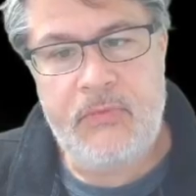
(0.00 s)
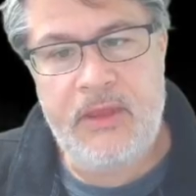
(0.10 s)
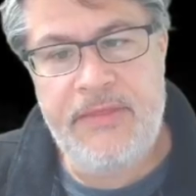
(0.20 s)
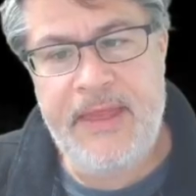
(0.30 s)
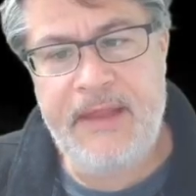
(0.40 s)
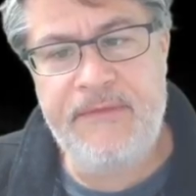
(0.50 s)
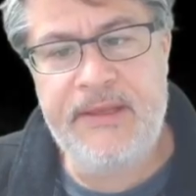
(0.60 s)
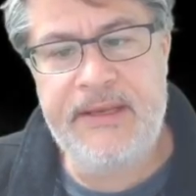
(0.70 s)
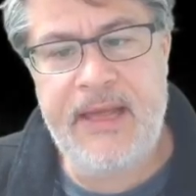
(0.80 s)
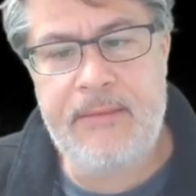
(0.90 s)

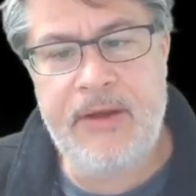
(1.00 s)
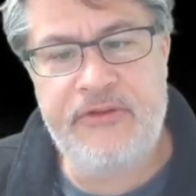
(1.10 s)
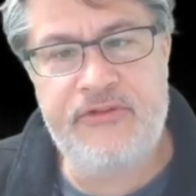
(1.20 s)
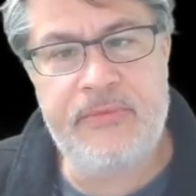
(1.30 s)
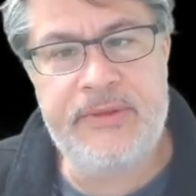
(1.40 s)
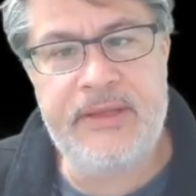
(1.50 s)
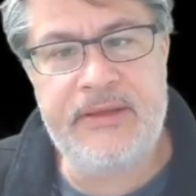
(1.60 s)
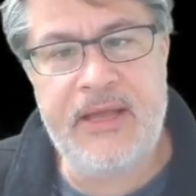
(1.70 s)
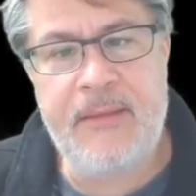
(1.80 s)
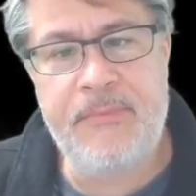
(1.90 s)
Thankfully, not much with the
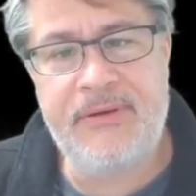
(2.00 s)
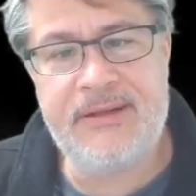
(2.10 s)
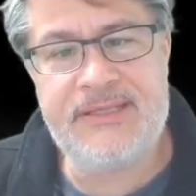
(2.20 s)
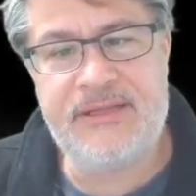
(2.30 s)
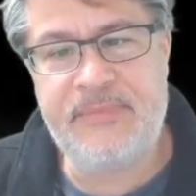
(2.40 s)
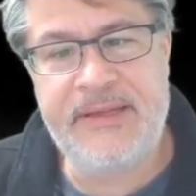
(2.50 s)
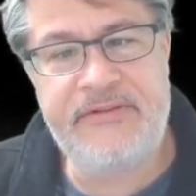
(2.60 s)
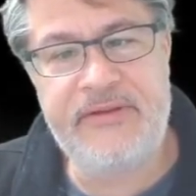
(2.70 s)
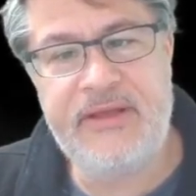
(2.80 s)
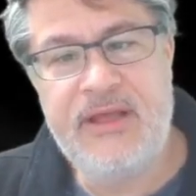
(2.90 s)
component of the
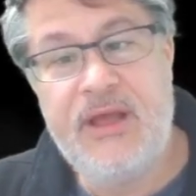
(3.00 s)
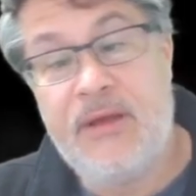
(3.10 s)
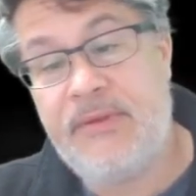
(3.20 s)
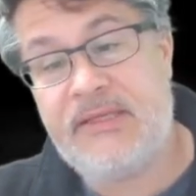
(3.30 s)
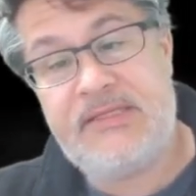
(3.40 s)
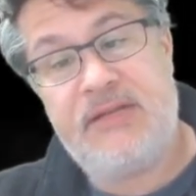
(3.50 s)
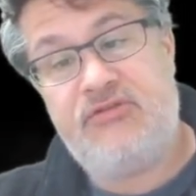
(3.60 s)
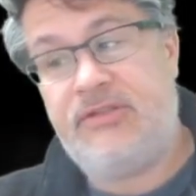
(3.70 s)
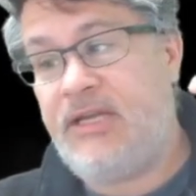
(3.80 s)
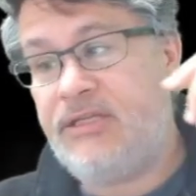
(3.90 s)
pizza, but the
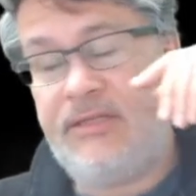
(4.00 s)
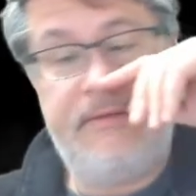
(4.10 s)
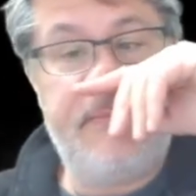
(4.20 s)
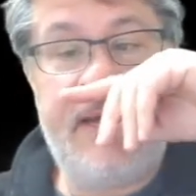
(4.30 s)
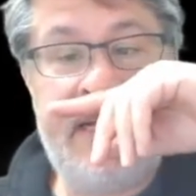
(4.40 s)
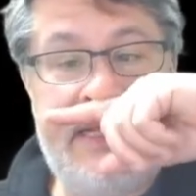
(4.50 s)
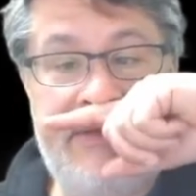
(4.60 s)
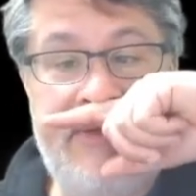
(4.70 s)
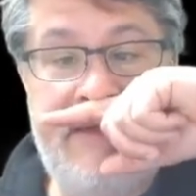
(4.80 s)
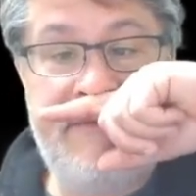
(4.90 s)
central section of the body,
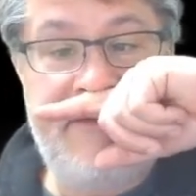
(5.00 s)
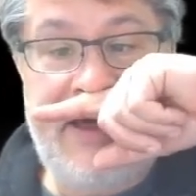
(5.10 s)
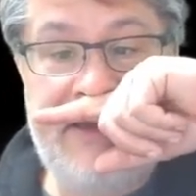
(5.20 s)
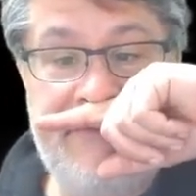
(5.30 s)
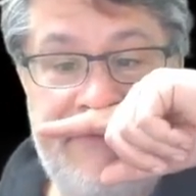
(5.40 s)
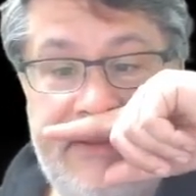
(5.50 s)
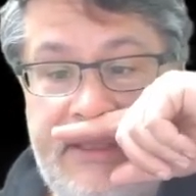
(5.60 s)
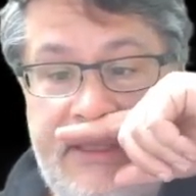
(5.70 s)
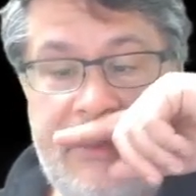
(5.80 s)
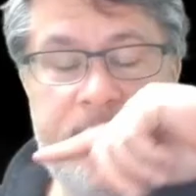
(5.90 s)
you have five,
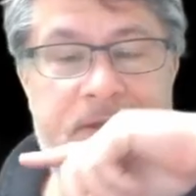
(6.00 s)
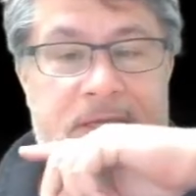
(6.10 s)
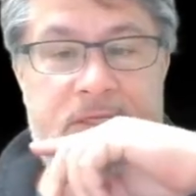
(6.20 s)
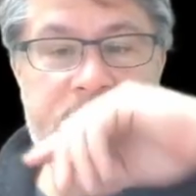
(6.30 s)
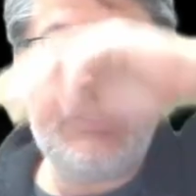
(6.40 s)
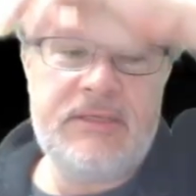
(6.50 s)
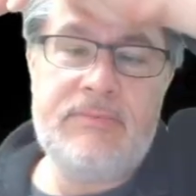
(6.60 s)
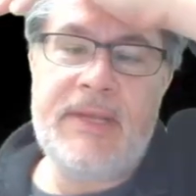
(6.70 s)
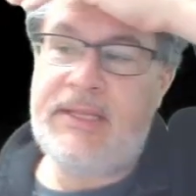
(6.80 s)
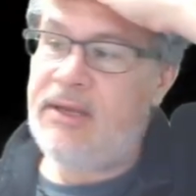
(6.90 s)
because you could
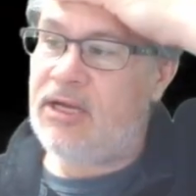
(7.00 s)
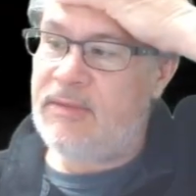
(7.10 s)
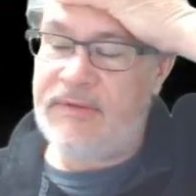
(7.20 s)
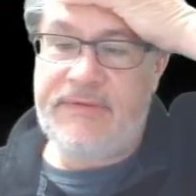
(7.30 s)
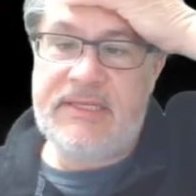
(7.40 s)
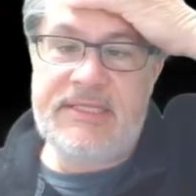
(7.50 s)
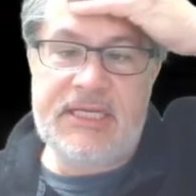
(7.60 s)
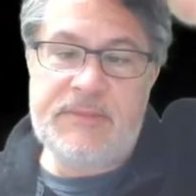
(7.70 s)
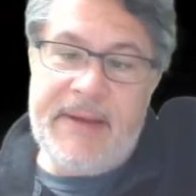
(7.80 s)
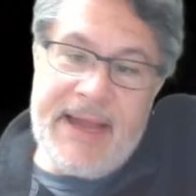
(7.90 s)
make the argument for the
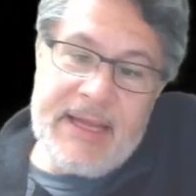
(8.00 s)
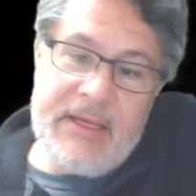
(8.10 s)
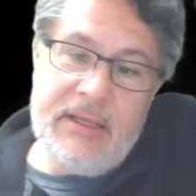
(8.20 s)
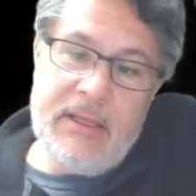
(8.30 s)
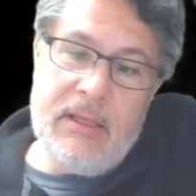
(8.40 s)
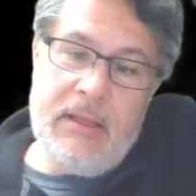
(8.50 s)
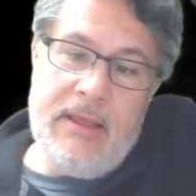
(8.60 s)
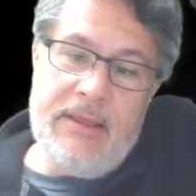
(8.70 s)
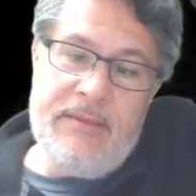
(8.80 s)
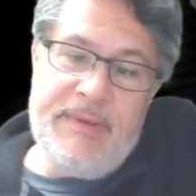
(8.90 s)
six pack.
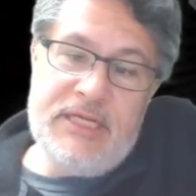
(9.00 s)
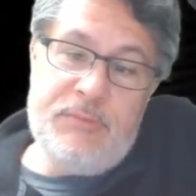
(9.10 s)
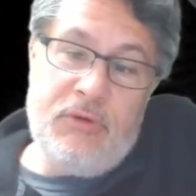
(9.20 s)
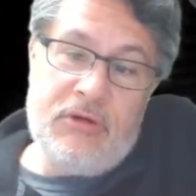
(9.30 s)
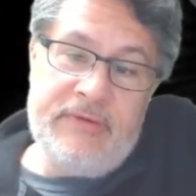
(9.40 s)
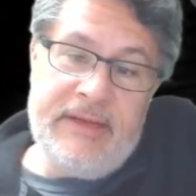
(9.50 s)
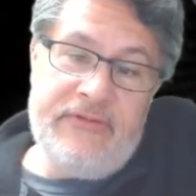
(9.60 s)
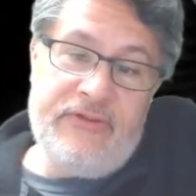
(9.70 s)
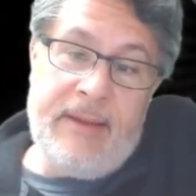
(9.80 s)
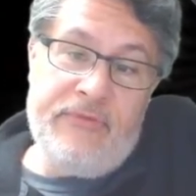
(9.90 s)
The baseball
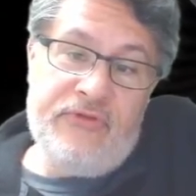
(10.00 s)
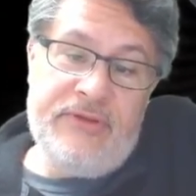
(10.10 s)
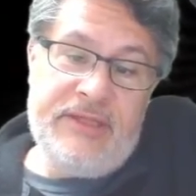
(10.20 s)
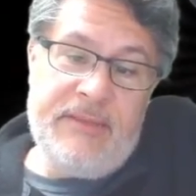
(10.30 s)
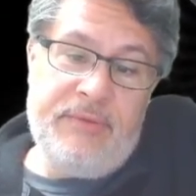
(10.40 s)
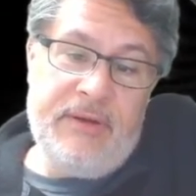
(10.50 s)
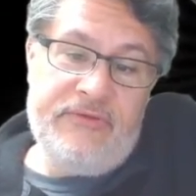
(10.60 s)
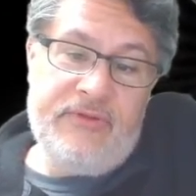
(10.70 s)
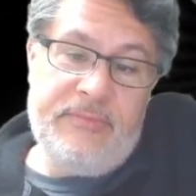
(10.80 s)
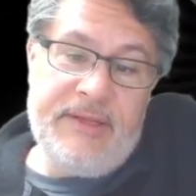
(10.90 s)
grates, I'm sure that they put
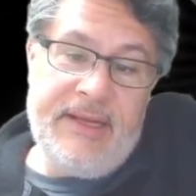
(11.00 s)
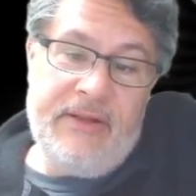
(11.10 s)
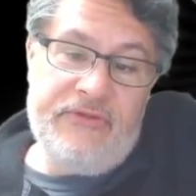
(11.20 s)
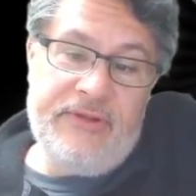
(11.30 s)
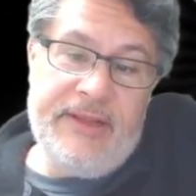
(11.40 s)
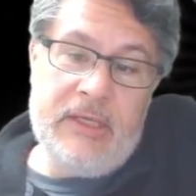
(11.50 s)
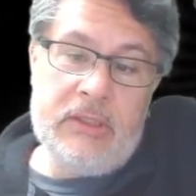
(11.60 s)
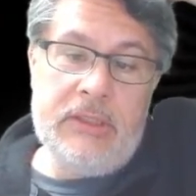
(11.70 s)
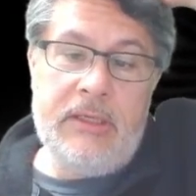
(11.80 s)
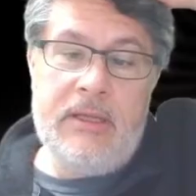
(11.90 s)
something else in there
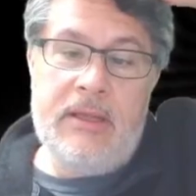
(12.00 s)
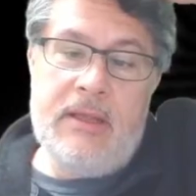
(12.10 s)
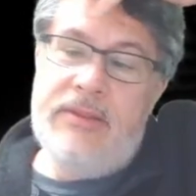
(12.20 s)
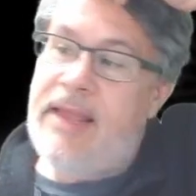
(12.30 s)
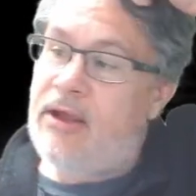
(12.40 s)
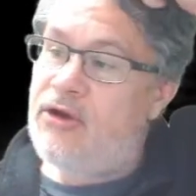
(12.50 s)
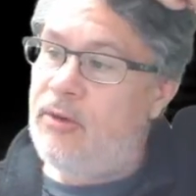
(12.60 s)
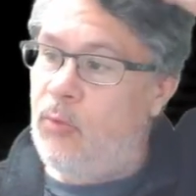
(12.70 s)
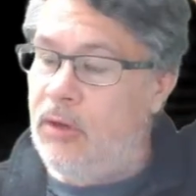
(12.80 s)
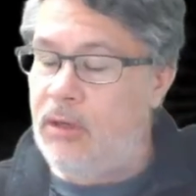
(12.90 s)
that
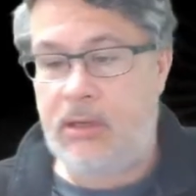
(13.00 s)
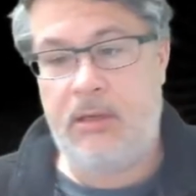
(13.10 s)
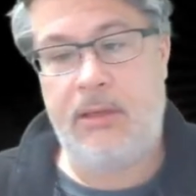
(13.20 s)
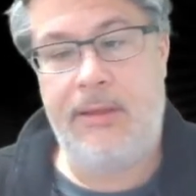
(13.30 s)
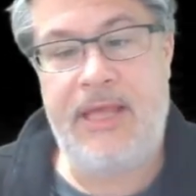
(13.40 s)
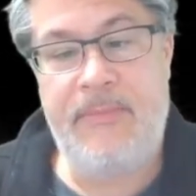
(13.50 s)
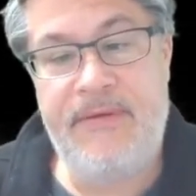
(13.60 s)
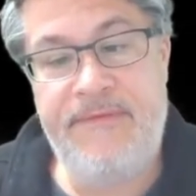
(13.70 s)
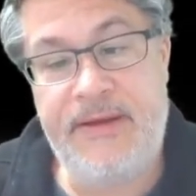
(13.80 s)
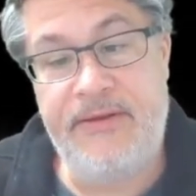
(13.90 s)
could work. That'd be
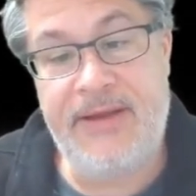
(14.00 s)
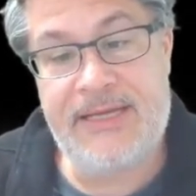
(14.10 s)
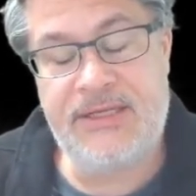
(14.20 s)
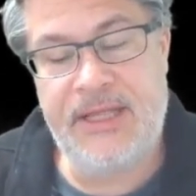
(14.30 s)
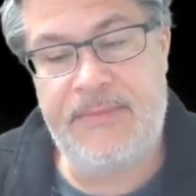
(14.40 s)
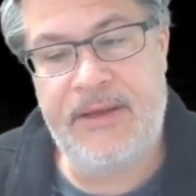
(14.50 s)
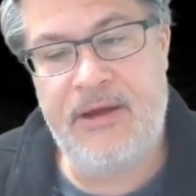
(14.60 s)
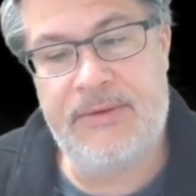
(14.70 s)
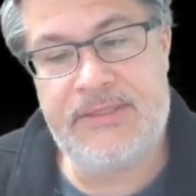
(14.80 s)
funny. You guys could let me know.